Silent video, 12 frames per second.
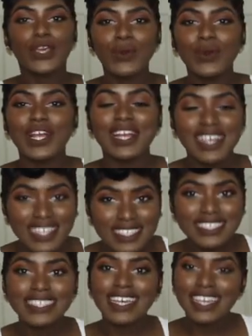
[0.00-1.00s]
you are
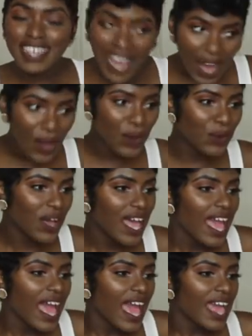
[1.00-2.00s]
good to go
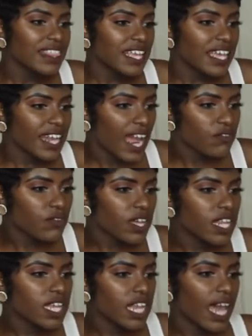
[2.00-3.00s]
and then I
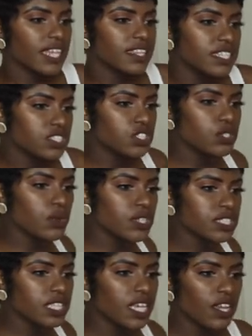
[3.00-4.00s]
really like these
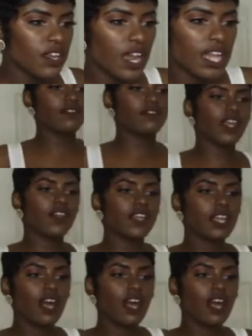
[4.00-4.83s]
shorts here. They're very